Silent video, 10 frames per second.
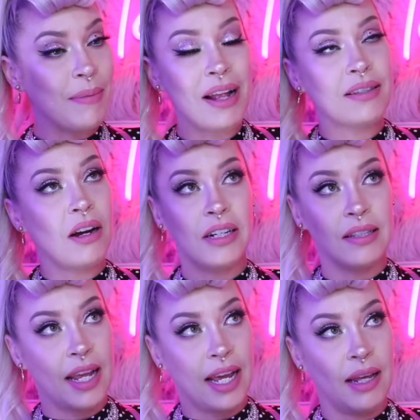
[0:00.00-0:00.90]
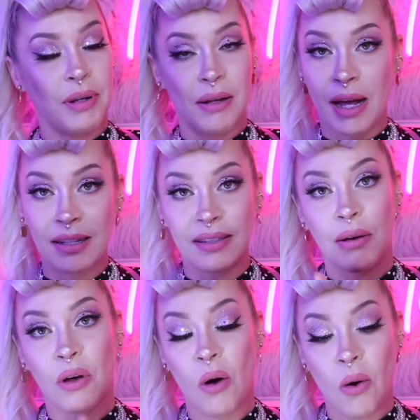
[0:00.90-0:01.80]
I'm not sorry to say it, but it might
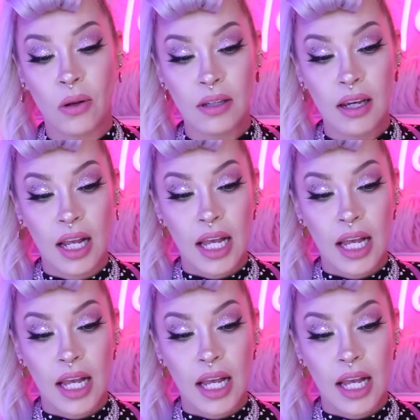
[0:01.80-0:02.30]
sound cold.